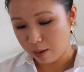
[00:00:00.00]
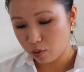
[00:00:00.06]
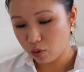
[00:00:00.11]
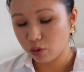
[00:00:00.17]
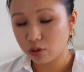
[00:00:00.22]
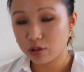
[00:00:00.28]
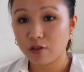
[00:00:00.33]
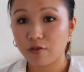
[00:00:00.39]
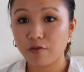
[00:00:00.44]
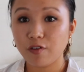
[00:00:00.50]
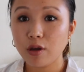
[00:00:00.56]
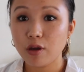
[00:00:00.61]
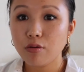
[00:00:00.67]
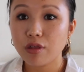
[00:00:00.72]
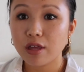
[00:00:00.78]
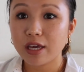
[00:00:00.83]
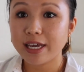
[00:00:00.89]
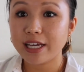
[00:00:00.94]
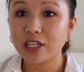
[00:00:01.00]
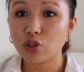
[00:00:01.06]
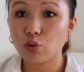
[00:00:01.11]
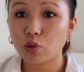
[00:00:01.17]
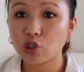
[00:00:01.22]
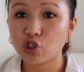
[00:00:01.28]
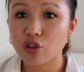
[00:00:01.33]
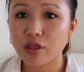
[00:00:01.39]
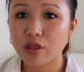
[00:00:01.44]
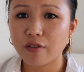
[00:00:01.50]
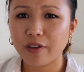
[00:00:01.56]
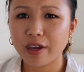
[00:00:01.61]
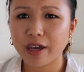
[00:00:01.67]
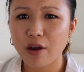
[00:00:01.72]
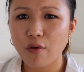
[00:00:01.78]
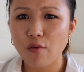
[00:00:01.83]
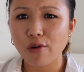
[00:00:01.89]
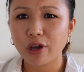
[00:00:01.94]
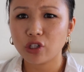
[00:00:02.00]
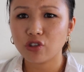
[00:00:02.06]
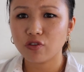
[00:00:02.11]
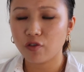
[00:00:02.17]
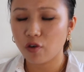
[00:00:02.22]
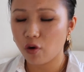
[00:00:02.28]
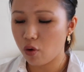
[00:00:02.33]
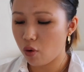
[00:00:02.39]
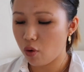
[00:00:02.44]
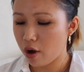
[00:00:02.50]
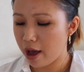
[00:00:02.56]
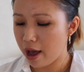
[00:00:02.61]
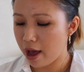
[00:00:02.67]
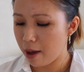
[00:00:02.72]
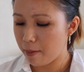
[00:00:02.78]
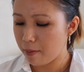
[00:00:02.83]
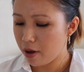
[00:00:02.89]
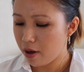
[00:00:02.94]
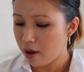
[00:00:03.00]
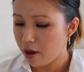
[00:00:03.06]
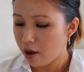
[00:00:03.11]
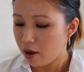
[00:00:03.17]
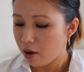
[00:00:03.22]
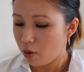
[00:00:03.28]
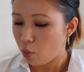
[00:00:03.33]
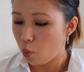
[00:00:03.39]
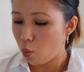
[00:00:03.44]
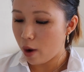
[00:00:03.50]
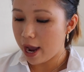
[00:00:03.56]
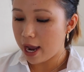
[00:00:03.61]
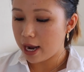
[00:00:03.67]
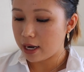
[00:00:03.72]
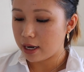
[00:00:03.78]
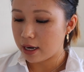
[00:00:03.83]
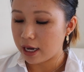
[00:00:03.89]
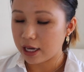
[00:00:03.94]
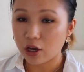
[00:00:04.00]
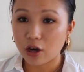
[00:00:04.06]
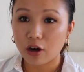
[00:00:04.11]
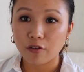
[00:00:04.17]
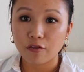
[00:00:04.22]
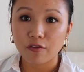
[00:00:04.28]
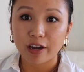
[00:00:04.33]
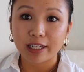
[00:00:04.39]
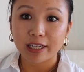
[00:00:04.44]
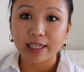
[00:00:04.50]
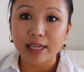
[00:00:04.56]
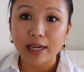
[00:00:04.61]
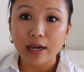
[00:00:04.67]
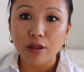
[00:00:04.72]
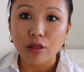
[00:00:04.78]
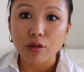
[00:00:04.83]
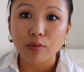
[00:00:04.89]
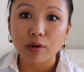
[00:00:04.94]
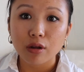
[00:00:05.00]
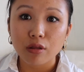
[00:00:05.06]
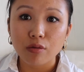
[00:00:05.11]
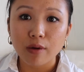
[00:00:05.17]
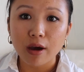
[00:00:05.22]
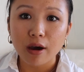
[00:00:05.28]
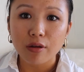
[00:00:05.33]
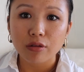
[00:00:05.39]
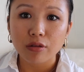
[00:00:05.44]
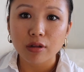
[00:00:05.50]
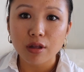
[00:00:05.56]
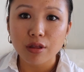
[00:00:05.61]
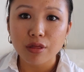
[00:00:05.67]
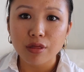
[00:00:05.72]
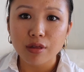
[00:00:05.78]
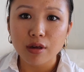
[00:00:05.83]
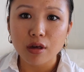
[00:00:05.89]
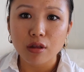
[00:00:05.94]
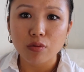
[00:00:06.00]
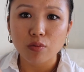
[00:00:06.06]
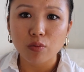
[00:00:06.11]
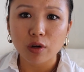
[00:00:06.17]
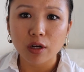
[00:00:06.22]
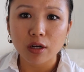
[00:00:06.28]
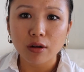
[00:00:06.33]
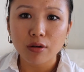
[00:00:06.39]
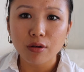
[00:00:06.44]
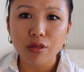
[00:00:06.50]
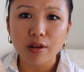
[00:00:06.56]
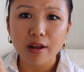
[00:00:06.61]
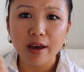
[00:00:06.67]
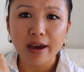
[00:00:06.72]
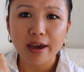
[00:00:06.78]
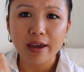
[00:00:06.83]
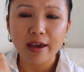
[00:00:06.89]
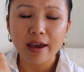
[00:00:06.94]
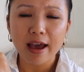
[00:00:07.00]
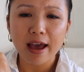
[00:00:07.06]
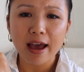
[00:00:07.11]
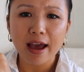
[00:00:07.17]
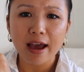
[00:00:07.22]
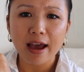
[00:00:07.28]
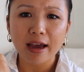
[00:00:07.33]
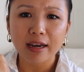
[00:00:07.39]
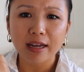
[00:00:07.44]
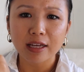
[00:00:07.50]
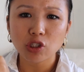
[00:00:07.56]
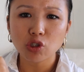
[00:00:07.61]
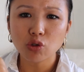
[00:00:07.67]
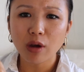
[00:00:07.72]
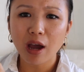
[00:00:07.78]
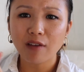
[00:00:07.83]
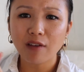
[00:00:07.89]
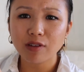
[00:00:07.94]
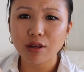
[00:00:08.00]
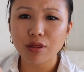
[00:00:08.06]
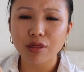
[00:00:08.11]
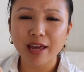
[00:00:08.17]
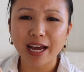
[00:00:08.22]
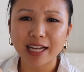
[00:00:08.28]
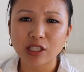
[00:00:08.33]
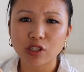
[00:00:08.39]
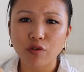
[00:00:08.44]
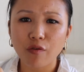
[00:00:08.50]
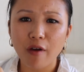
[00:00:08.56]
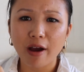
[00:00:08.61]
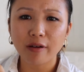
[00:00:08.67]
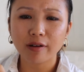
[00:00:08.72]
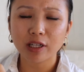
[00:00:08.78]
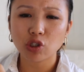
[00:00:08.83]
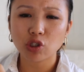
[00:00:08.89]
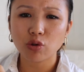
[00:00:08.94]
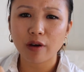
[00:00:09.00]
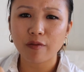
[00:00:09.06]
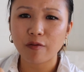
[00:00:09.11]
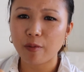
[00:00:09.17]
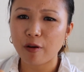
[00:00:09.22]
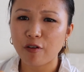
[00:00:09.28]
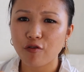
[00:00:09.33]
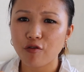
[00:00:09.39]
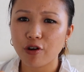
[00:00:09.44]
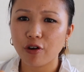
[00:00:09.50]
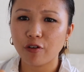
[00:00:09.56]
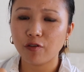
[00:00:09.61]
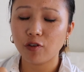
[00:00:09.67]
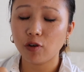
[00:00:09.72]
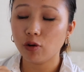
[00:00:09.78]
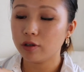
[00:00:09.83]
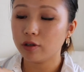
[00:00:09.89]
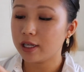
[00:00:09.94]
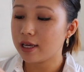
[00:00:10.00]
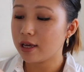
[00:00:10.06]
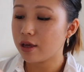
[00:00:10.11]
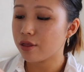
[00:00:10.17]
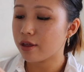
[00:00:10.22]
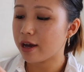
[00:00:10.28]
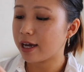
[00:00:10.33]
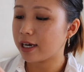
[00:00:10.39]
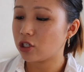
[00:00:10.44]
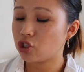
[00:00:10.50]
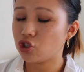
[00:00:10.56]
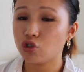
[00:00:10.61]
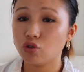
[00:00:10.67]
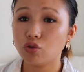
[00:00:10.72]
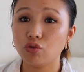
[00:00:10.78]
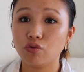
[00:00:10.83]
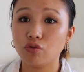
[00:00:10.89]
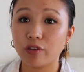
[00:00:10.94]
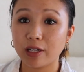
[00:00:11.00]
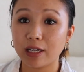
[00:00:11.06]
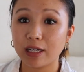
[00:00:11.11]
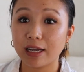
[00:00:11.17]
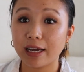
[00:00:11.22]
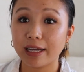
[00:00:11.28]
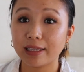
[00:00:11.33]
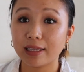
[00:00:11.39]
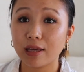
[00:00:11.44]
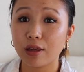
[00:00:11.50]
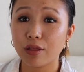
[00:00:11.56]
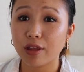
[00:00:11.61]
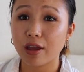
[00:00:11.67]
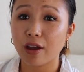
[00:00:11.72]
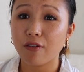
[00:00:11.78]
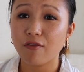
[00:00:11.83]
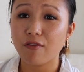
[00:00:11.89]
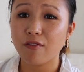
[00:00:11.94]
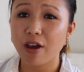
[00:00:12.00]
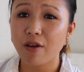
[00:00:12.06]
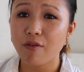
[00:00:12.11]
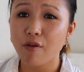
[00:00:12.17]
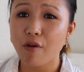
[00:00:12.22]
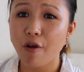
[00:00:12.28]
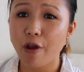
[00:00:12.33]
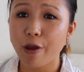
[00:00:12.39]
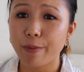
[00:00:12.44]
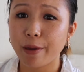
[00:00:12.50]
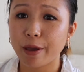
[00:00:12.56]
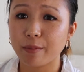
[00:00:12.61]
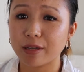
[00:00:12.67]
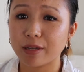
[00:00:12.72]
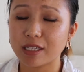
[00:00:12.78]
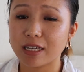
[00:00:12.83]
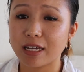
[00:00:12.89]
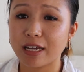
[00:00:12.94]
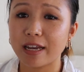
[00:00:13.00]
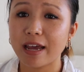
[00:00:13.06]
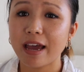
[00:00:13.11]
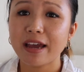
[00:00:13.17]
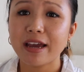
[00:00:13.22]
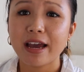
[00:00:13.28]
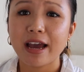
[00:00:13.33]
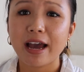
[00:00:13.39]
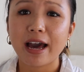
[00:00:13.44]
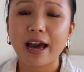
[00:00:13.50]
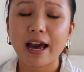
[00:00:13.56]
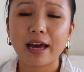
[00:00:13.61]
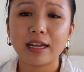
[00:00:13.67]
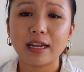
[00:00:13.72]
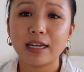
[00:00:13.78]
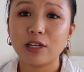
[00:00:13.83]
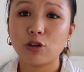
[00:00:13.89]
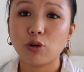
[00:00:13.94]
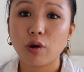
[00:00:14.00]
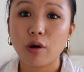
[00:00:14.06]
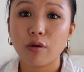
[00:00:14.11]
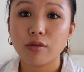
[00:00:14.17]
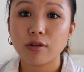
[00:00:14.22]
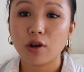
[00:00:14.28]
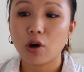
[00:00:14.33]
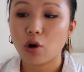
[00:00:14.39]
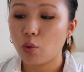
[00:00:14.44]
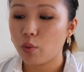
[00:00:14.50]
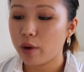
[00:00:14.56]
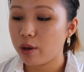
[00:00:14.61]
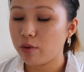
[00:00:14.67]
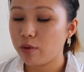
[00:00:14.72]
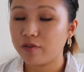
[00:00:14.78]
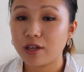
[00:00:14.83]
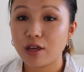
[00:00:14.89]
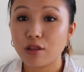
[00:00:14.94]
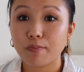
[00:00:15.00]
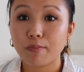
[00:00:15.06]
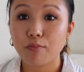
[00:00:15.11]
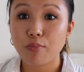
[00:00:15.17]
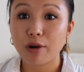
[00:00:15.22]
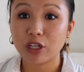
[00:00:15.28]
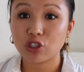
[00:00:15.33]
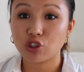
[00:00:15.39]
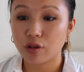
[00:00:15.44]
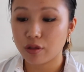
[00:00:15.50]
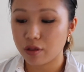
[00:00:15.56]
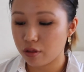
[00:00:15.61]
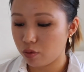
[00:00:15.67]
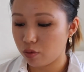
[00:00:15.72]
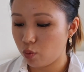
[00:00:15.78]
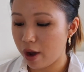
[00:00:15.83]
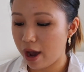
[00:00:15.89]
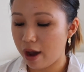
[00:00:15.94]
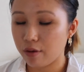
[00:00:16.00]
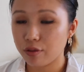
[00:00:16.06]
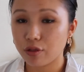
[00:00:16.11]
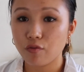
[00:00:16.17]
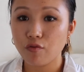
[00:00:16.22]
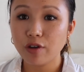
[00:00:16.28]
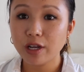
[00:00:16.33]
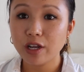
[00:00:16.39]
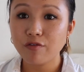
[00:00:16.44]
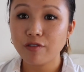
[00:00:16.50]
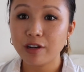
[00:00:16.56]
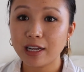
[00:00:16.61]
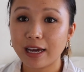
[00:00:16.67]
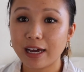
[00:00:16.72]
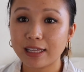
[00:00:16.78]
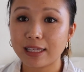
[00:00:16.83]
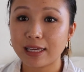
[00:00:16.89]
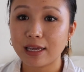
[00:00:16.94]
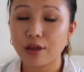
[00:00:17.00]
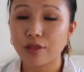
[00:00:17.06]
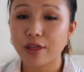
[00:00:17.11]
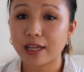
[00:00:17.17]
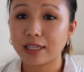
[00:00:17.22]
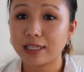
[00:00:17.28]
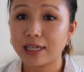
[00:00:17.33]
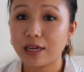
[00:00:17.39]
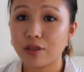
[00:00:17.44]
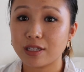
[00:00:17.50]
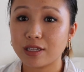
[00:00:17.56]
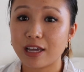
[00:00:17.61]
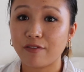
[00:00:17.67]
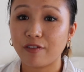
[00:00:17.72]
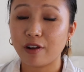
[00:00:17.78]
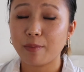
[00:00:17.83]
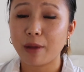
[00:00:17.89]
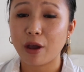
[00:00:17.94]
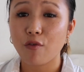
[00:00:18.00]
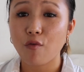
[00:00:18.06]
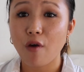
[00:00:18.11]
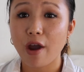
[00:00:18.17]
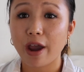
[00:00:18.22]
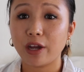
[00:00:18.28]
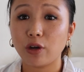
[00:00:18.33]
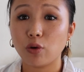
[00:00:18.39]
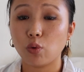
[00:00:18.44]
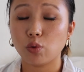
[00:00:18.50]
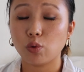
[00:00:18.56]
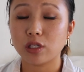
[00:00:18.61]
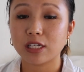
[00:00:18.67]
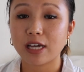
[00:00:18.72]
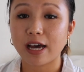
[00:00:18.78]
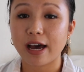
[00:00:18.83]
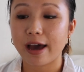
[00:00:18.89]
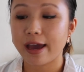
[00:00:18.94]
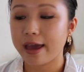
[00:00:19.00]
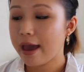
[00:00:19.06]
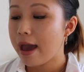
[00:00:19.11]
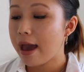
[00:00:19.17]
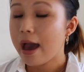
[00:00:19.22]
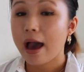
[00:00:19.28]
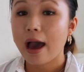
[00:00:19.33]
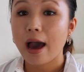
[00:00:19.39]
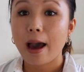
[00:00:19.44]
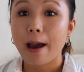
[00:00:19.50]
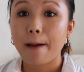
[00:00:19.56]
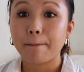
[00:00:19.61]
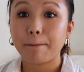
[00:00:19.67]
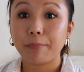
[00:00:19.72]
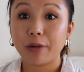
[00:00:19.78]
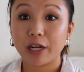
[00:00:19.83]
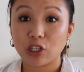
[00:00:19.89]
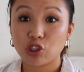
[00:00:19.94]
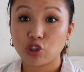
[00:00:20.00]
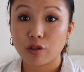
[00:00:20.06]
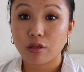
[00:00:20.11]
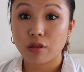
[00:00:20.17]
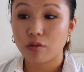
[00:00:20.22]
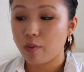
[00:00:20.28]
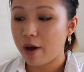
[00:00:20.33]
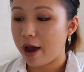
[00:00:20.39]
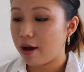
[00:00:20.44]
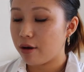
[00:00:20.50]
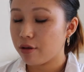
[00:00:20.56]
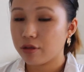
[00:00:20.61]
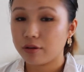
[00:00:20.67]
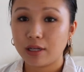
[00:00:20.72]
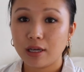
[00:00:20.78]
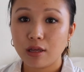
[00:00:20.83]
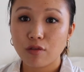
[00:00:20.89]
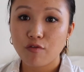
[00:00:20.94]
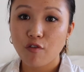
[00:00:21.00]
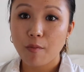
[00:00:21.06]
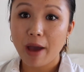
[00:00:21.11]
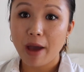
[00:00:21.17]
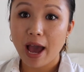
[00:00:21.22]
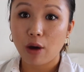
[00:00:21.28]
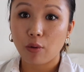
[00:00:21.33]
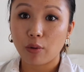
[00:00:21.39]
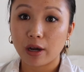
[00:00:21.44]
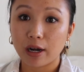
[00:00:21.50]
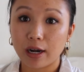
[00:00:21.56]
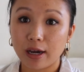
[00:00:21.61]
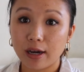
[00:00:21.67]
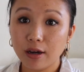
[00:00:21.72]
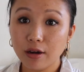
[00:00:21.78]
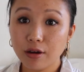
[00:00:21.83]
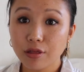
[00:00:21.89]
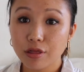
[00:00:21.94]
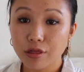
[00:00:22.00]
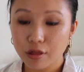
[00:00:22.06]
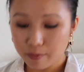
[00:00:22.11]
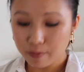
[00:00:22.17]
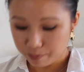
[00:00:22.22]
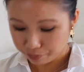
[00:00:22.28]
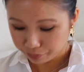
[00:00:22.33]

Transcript: called Diffuse Heat, which is something I reach for when I can't find the other one as well. So this is what it looks like, and I do have these scattered around. I do have about 3 or 4 of these, and I do really like these. They are very pigmented, and a little goes a long way with these blushes as well. So really like these, and these are definitely my ride or die blushes as well. So these are from Hourglass.